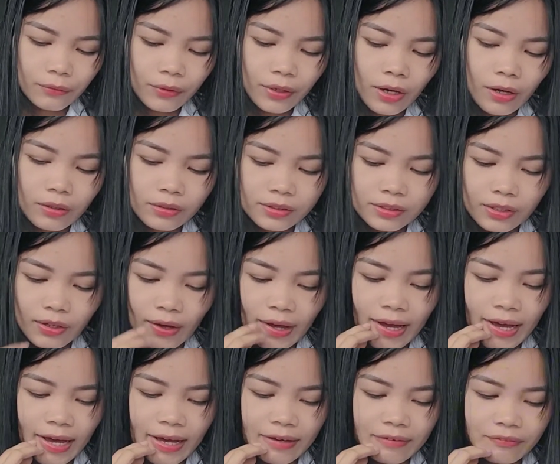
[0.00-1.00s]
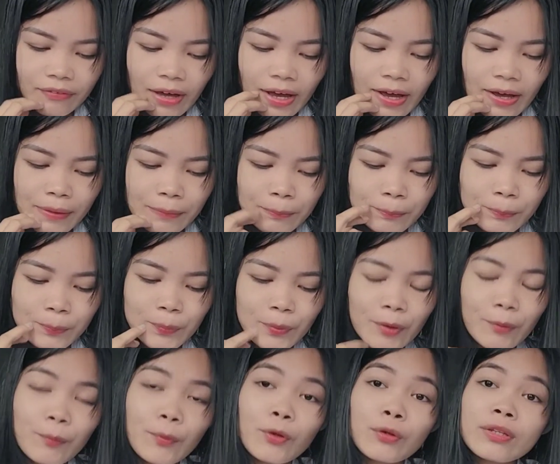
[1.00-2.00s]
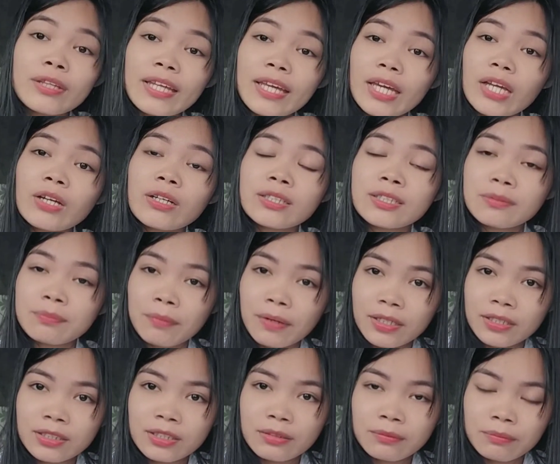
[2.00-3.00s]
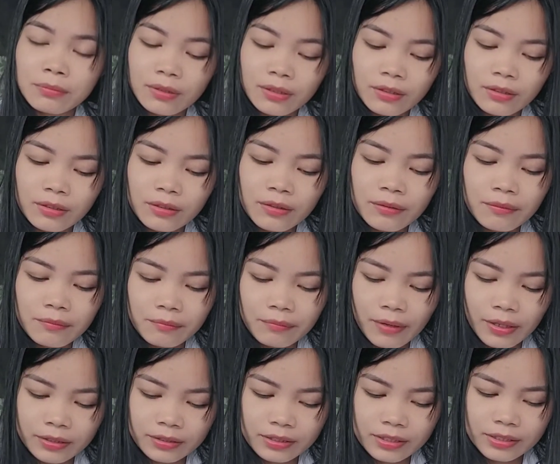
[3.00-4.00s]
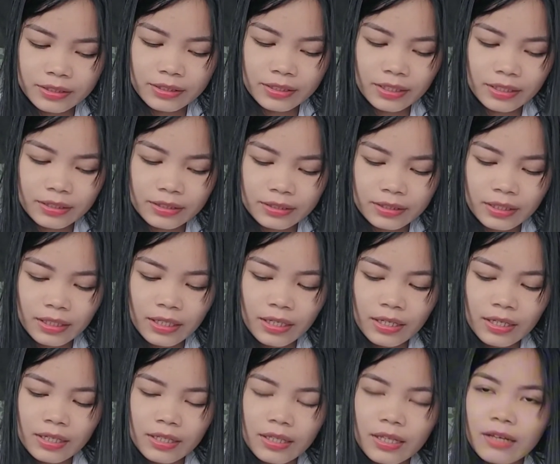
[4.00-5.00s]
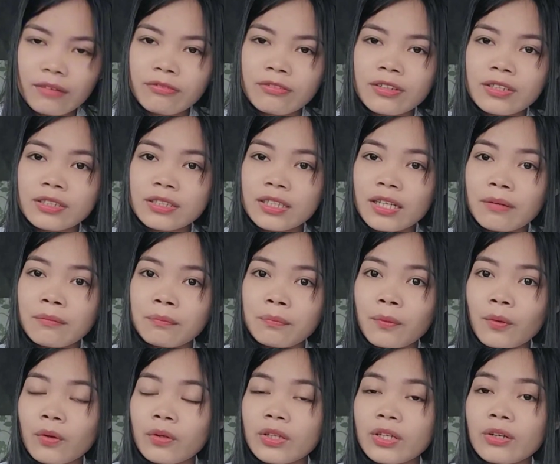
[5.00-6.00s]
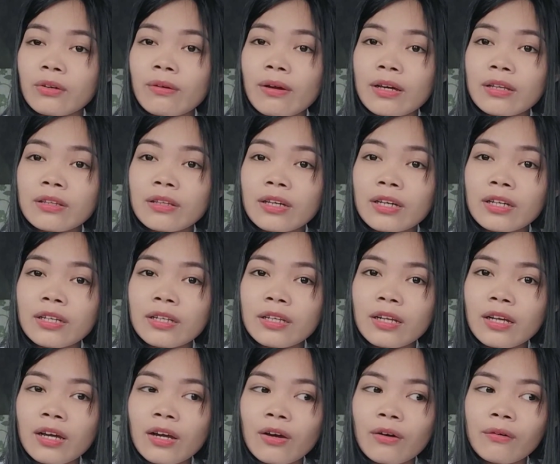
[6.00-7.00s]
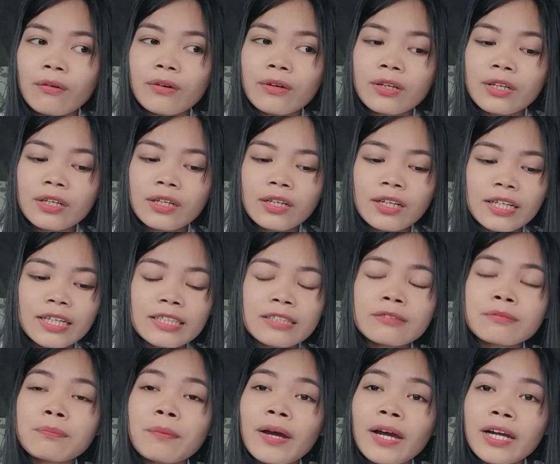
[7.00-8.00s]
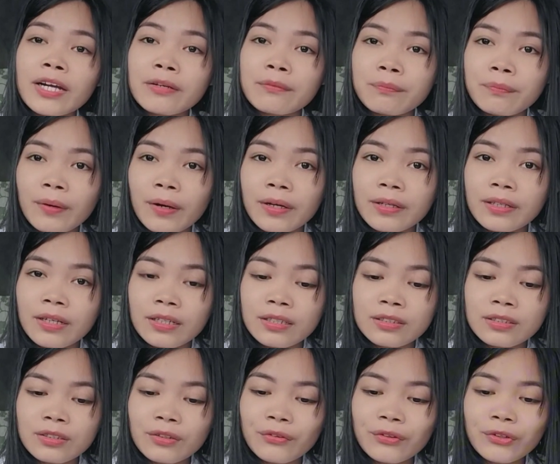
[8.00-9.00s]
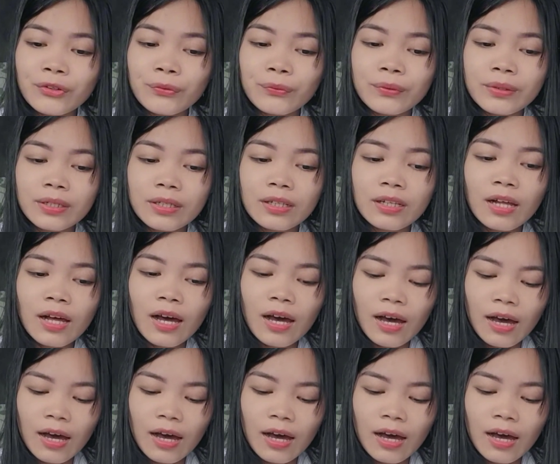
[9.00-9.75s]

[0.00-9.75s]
also have promoting responsible practices. Like for example, the rotten or expired products. So you will